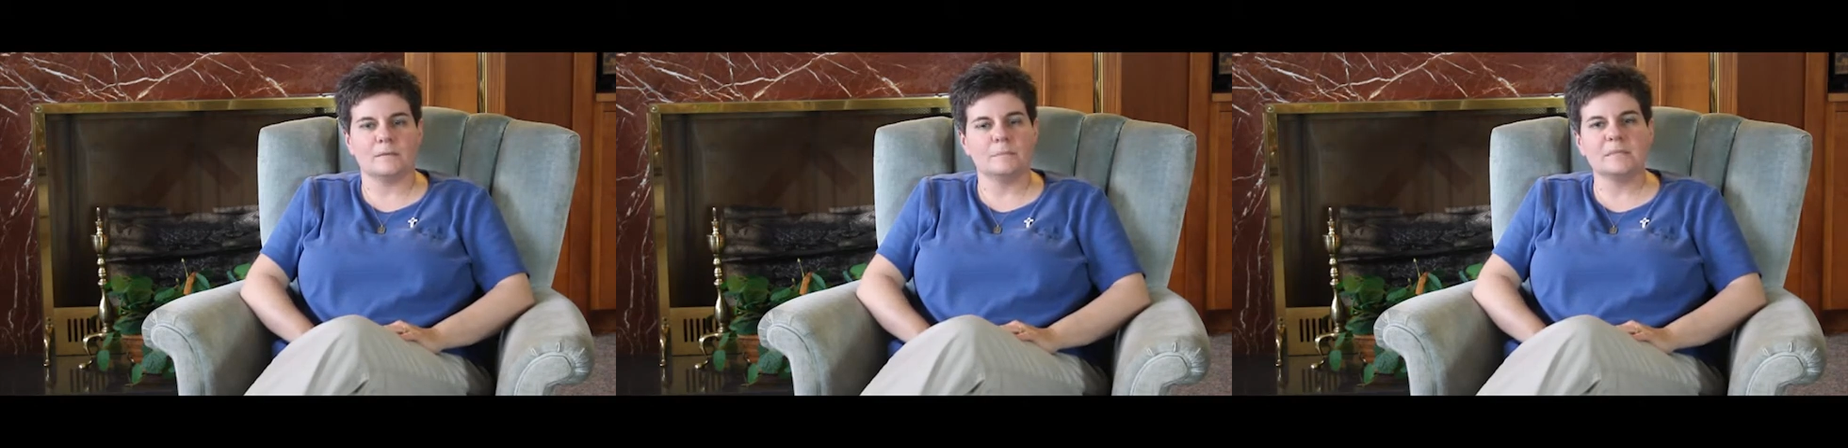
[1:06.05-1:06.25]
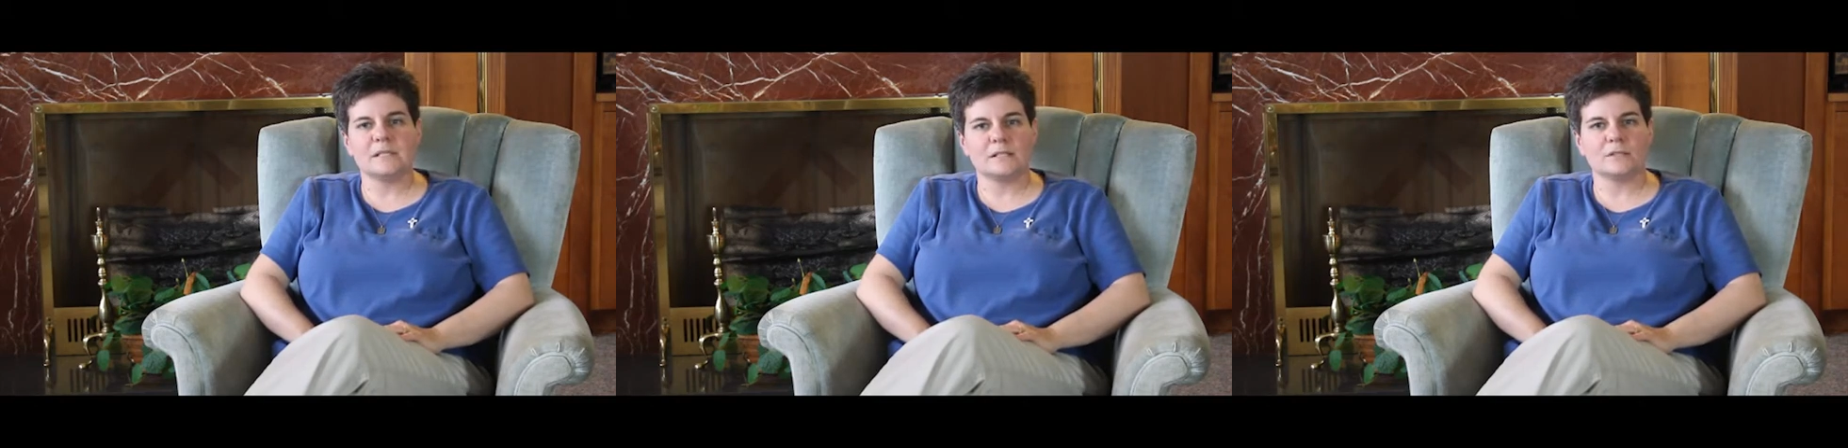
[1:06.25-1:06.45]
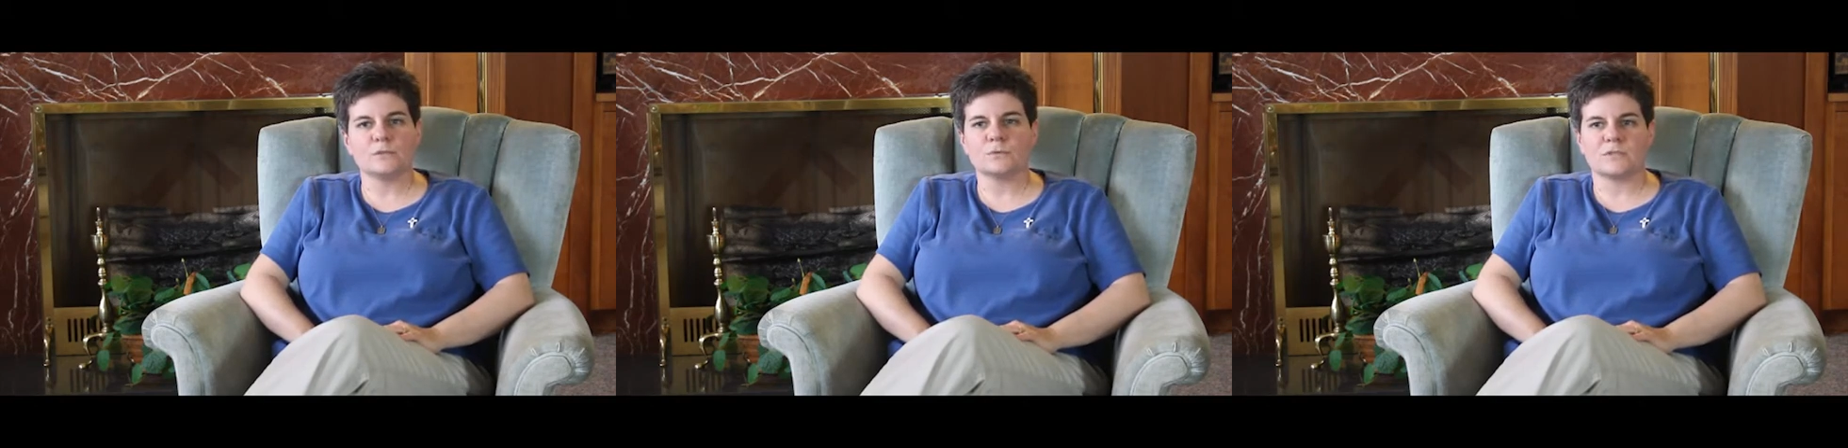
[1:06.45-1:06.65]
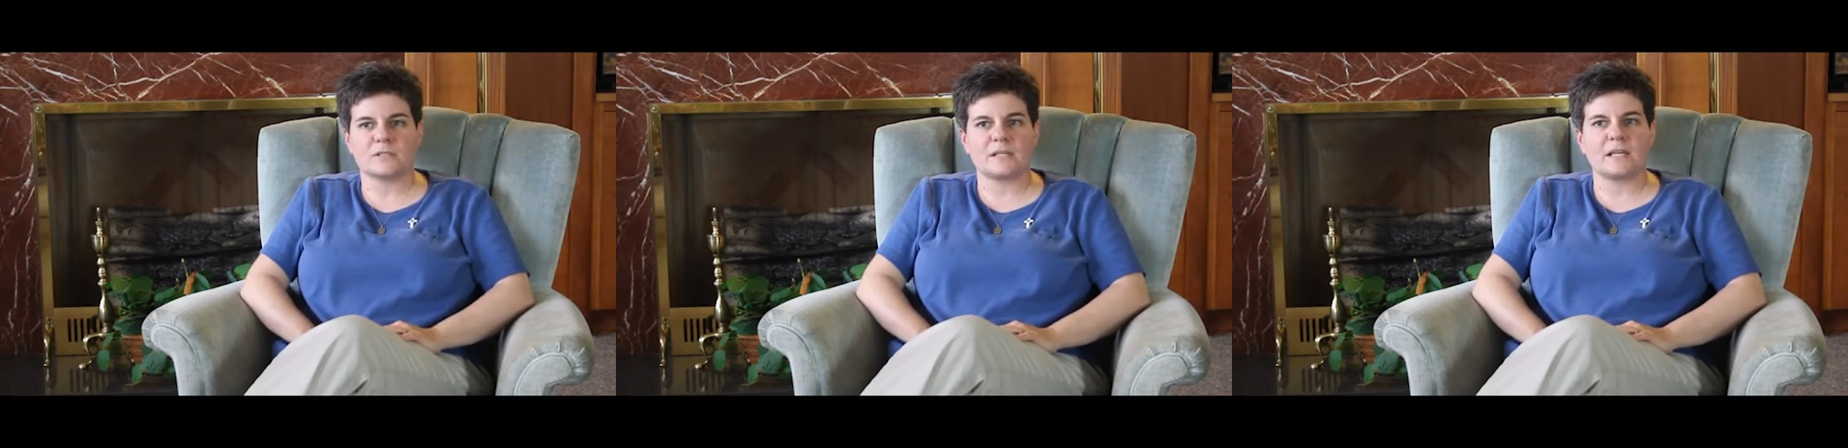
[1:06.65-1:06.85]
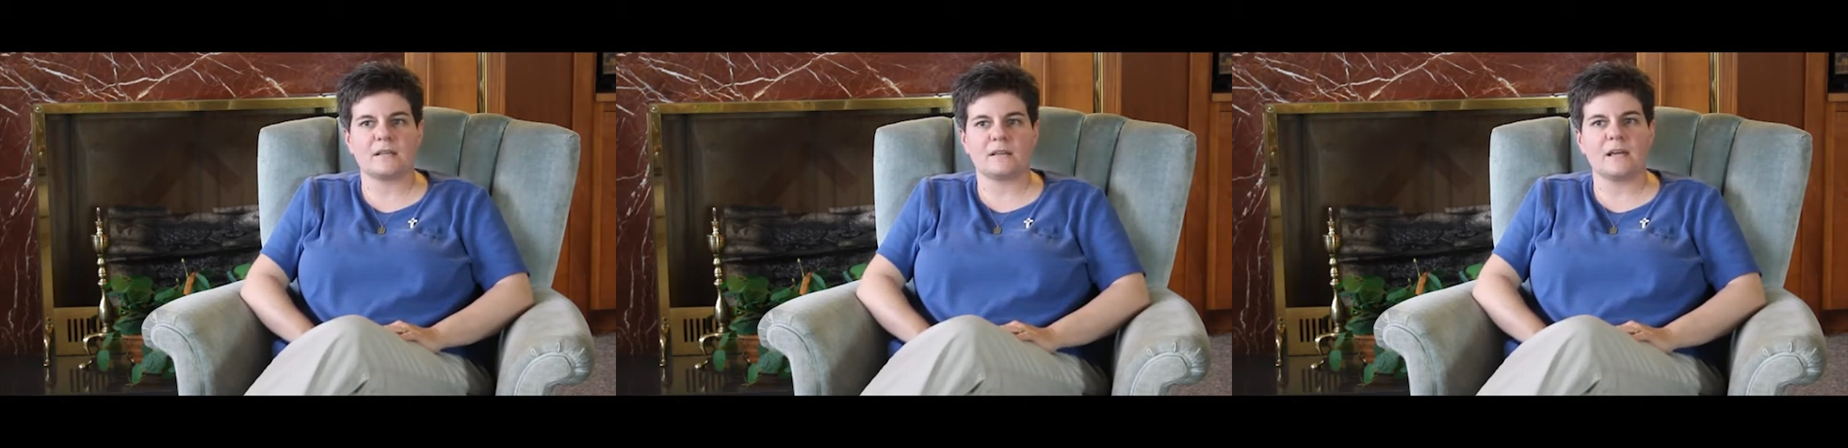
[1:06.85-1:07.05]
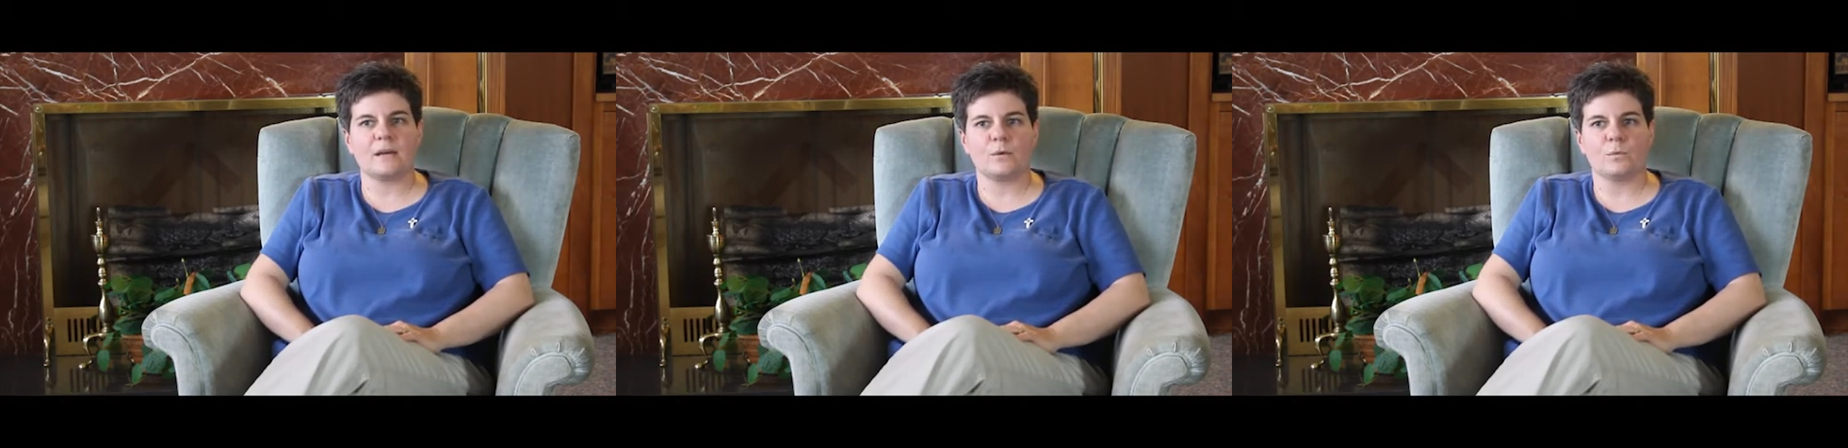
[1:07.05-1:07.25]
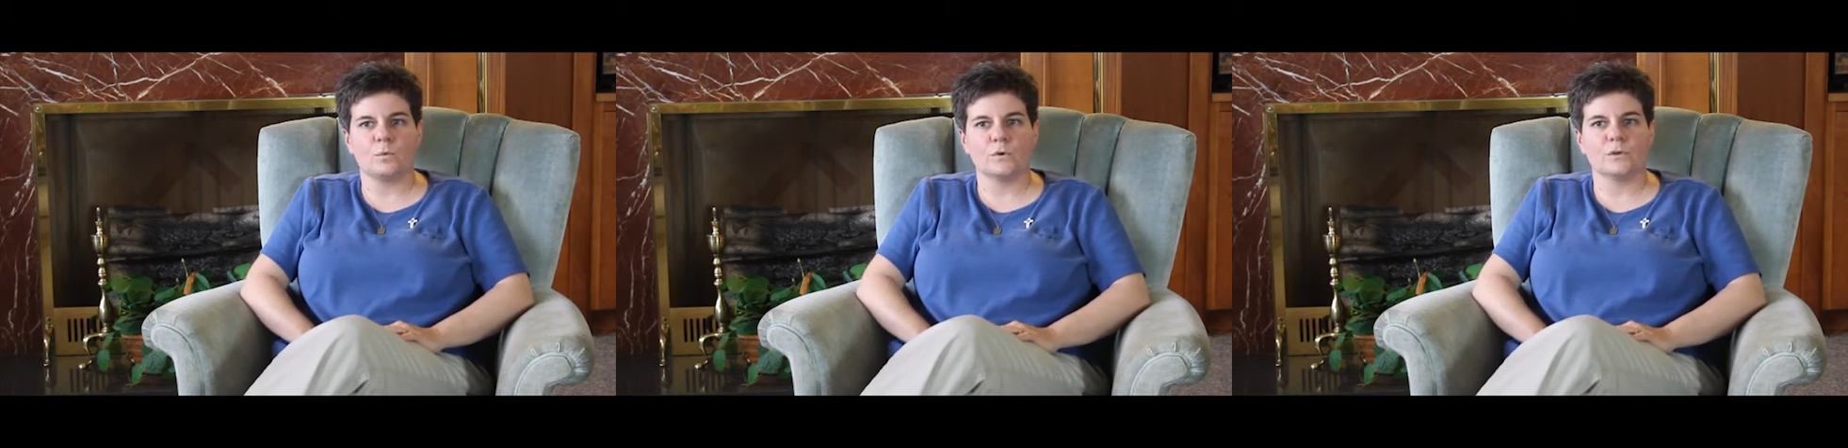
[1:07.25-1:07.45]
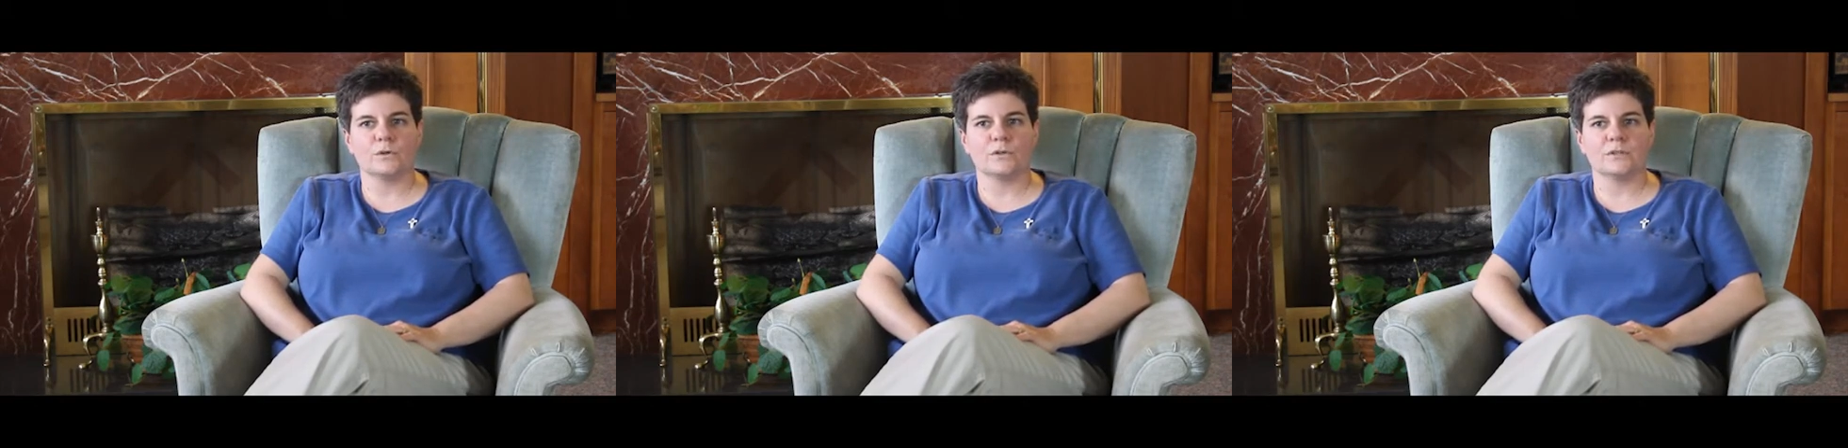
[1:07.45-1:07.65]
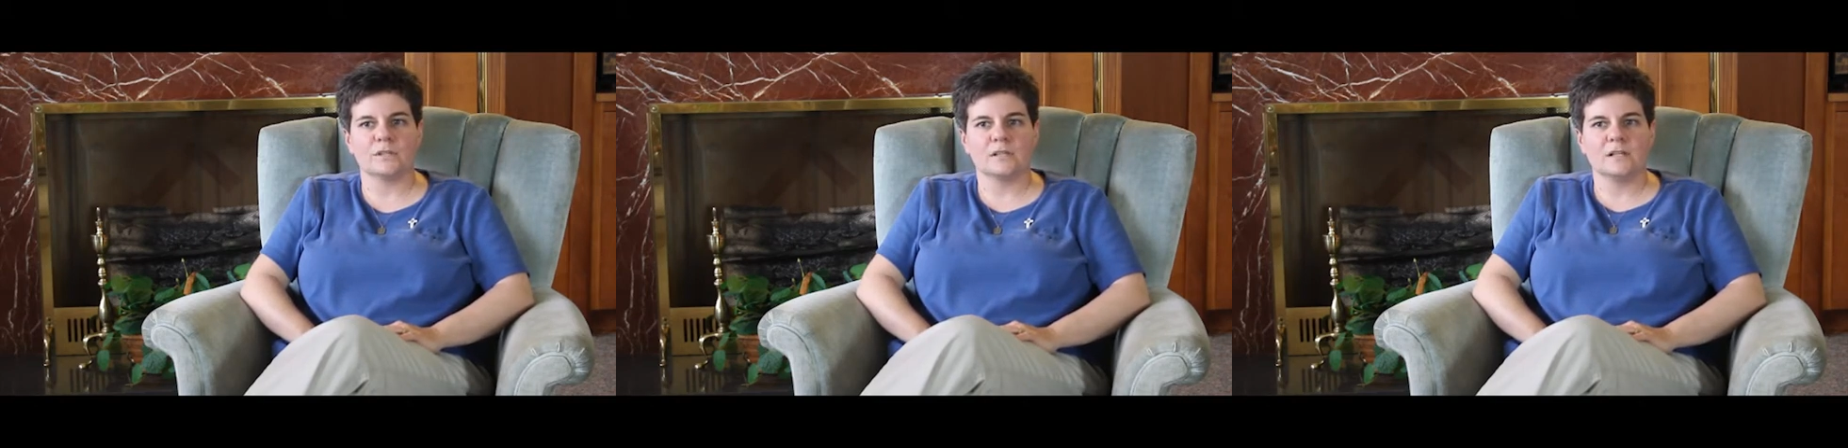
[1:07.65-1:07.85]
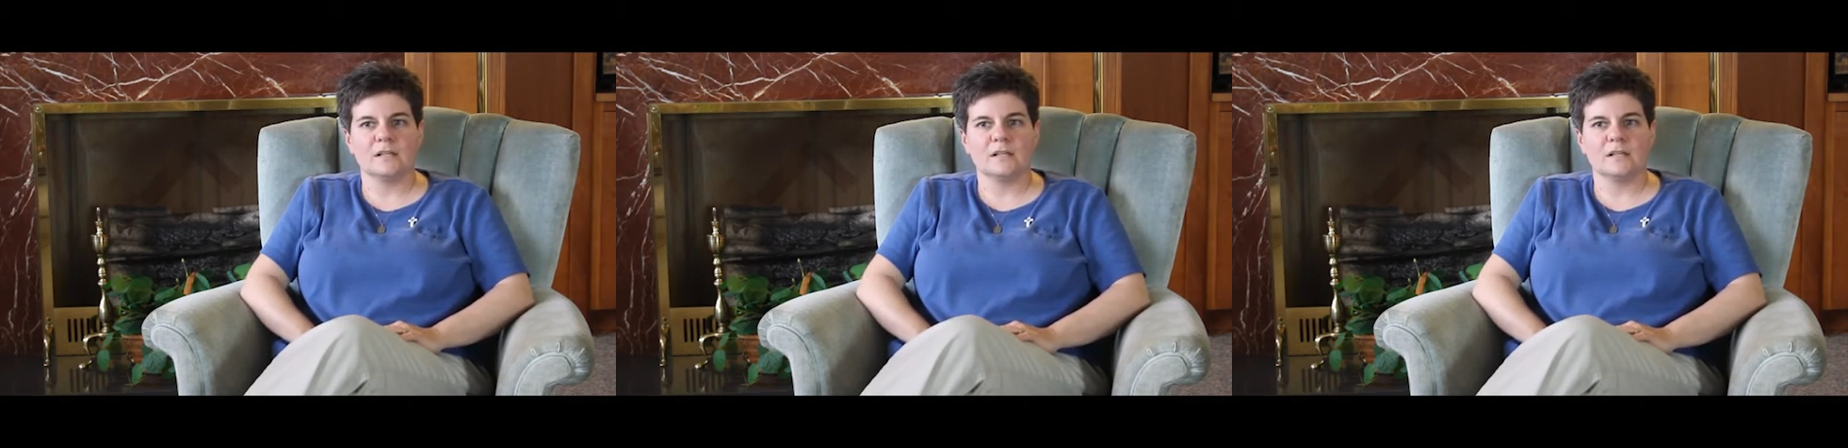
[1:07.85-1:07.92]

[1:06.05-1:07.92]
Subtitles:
the minute you say that word,